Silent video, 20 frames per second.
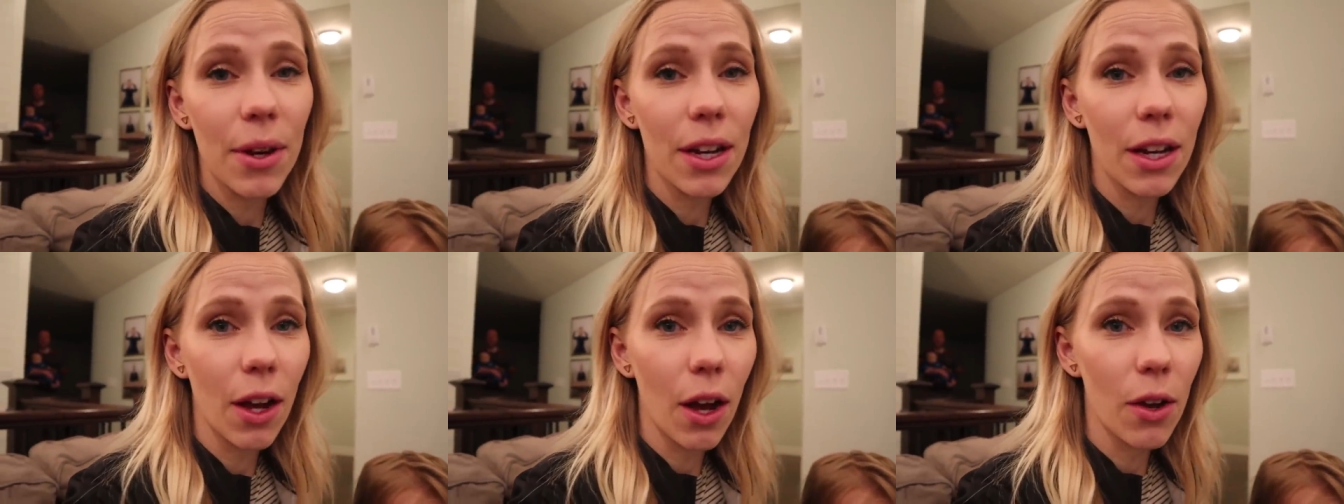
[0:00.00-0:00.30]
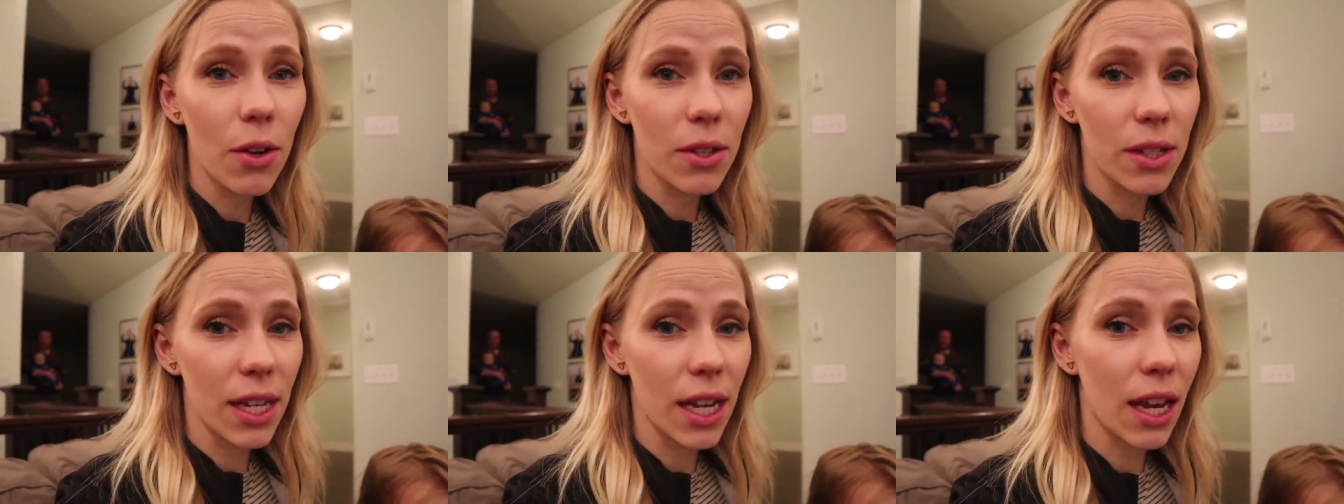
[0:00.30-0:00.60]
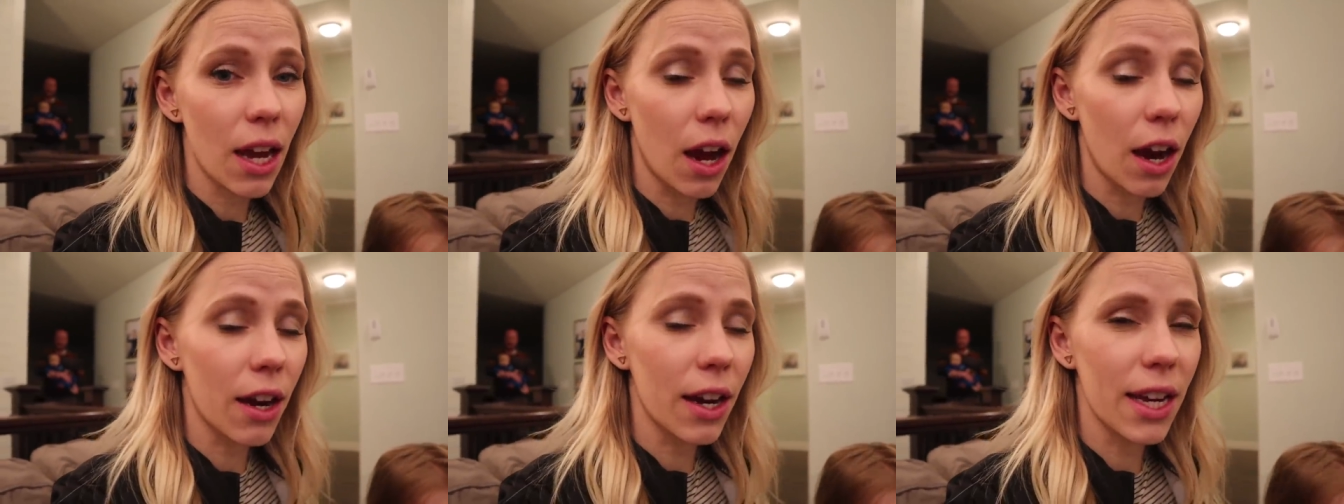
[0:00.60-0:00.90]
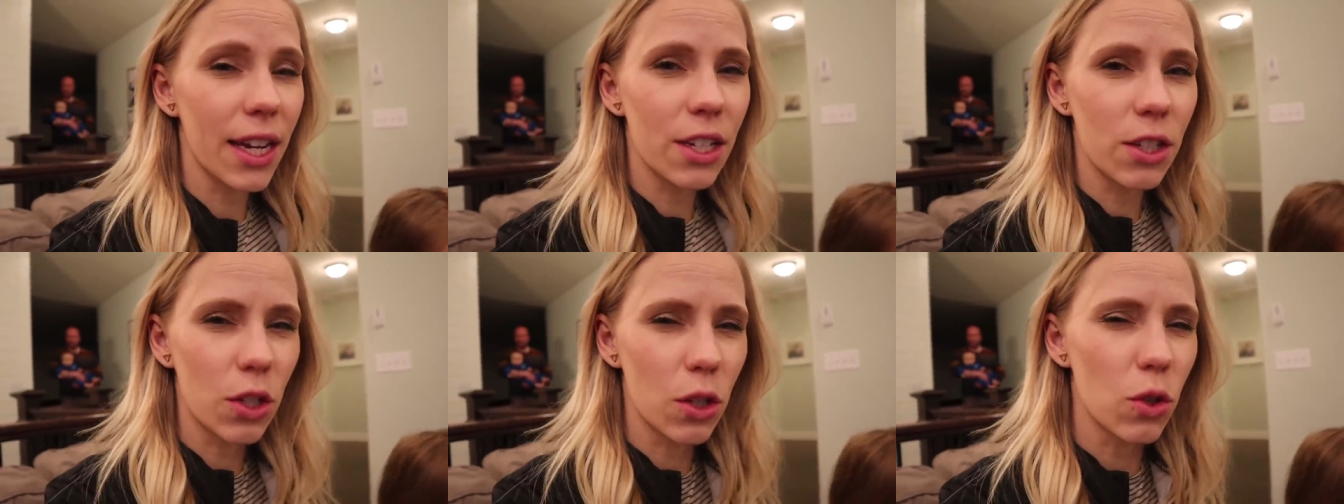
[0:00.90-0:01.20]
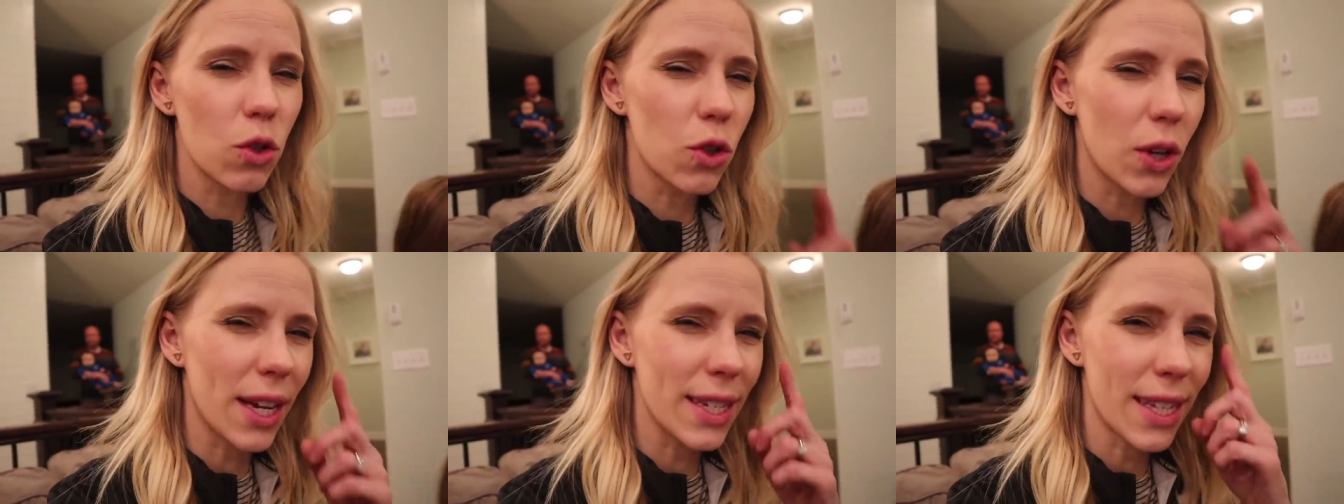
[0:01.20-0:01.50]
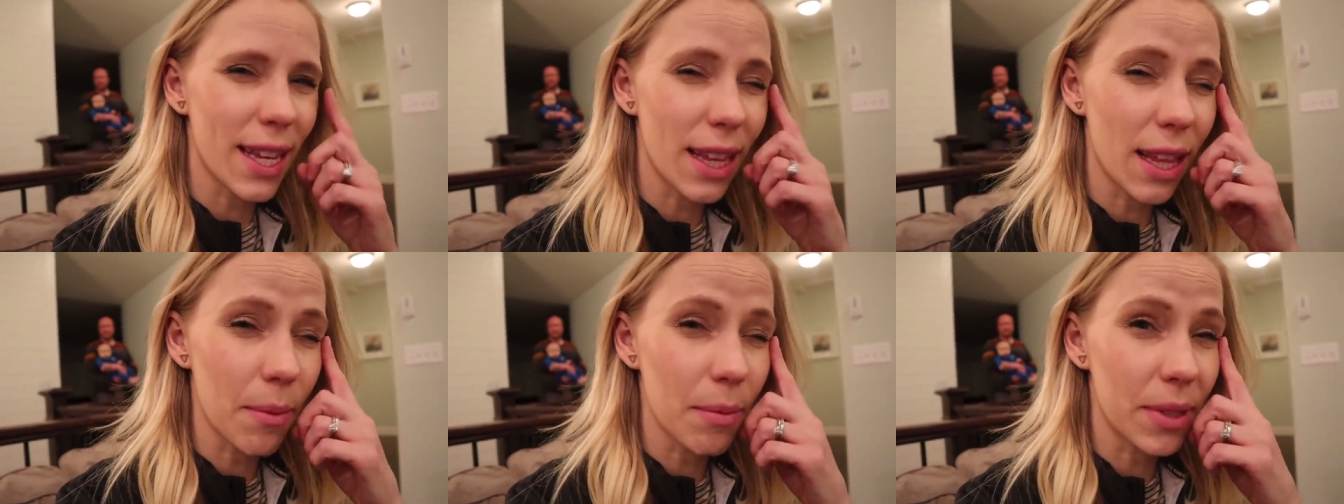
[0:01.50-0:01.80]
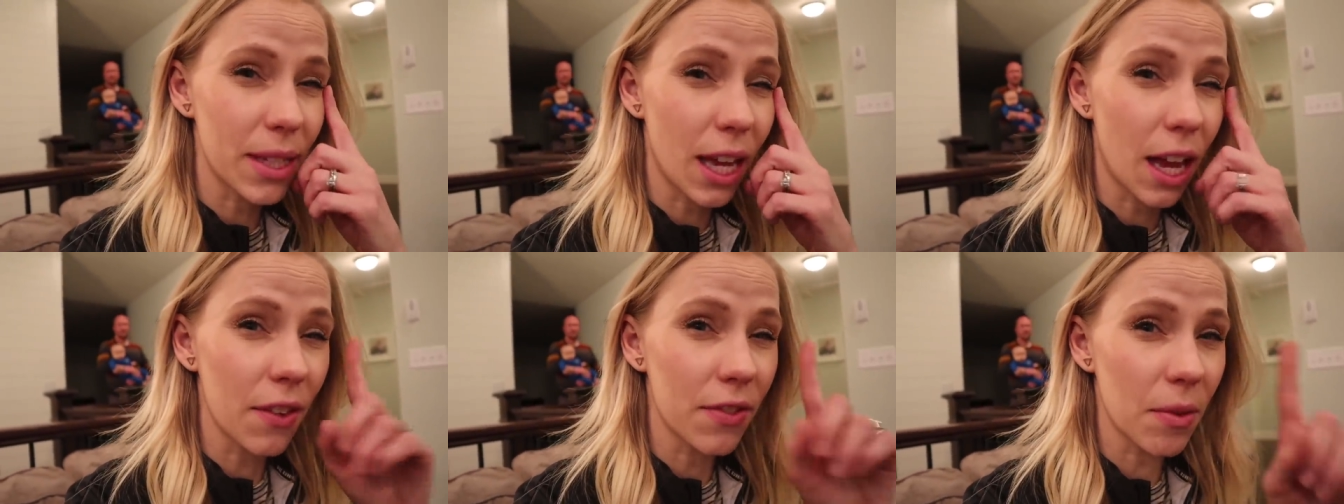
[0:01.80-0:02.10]
and Cosy are into dressing
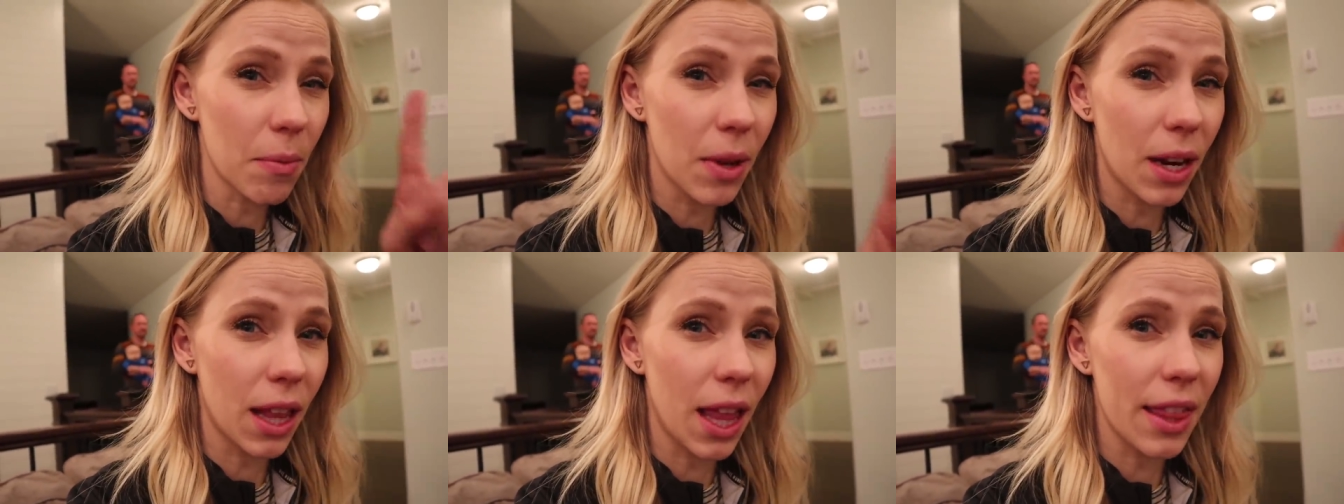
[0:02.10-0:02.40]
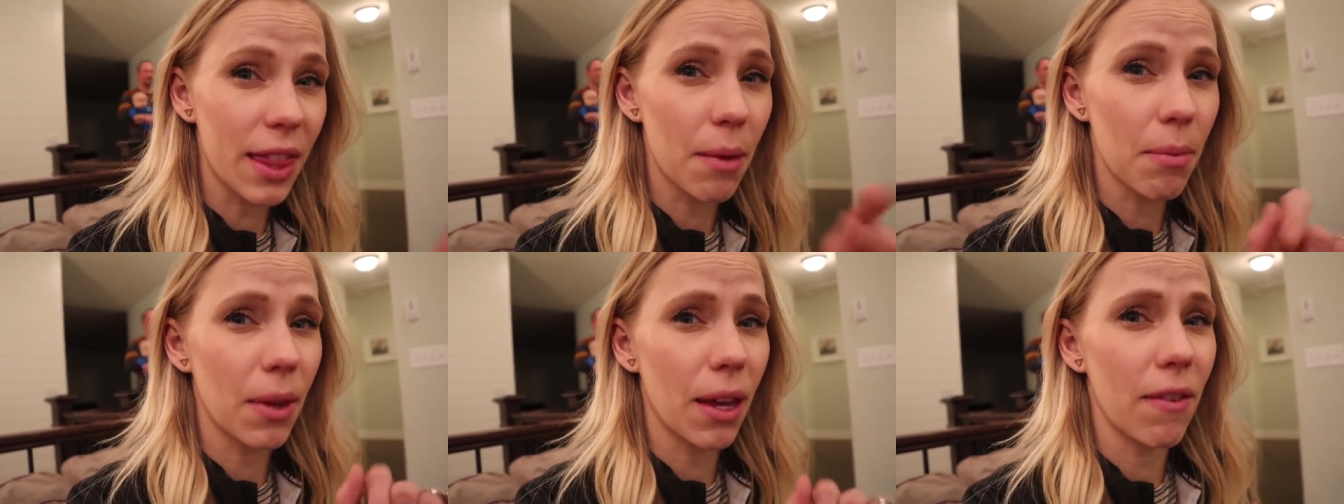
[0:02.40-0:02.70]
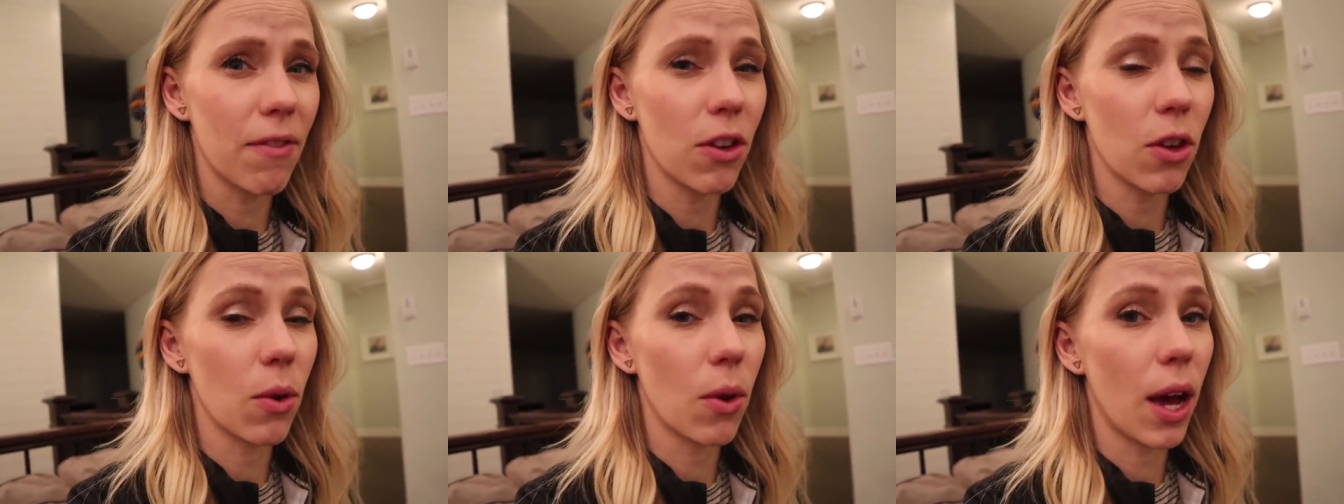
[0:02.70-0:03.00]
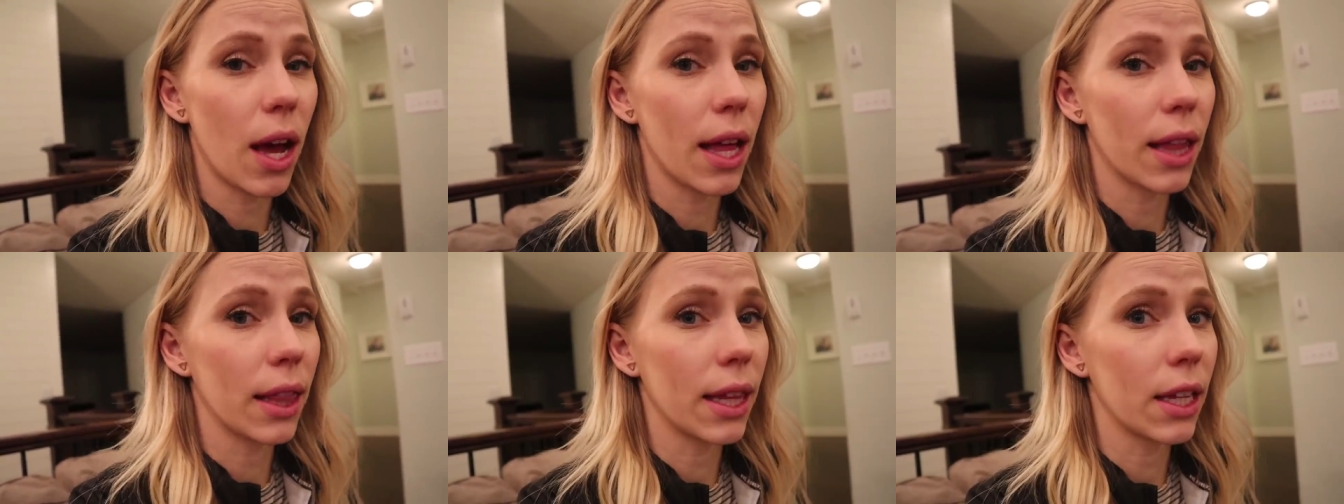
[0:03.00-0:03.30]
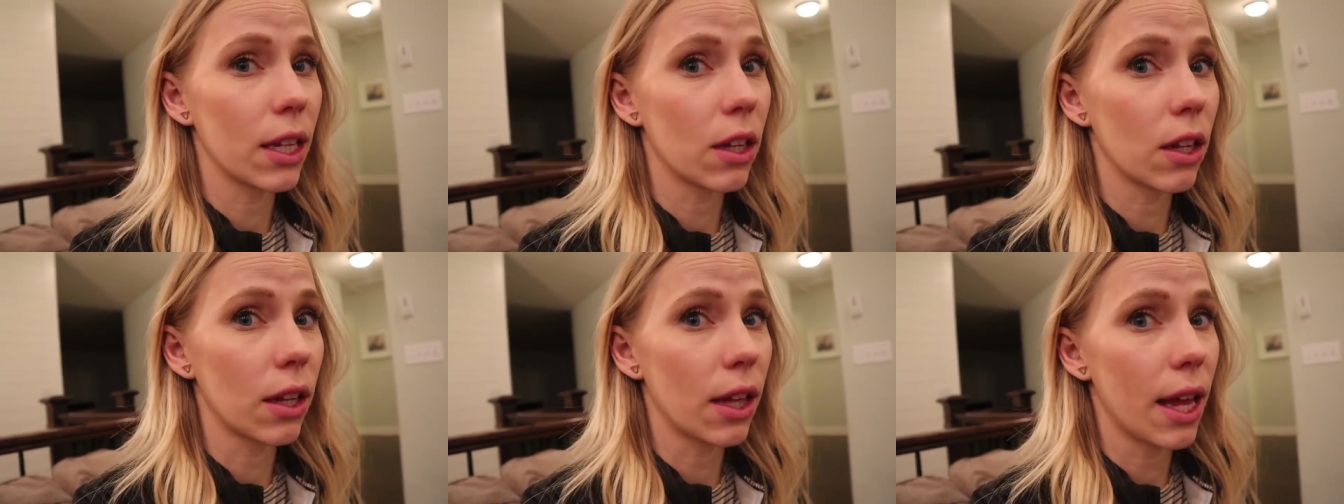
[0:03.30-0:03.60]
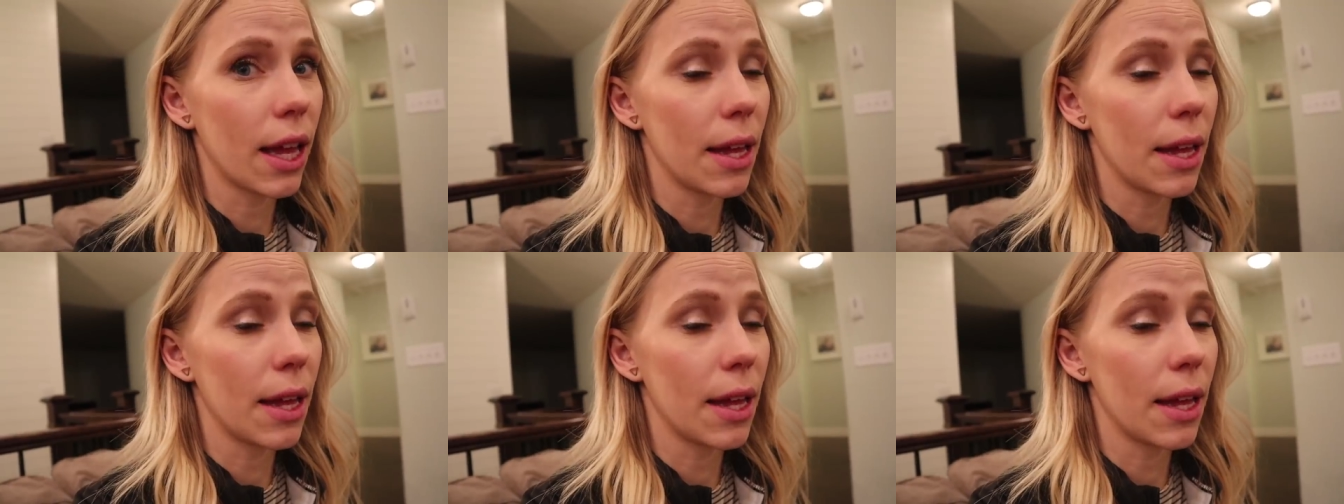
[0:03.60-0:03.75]
themselves. I'm gonna let them give you a little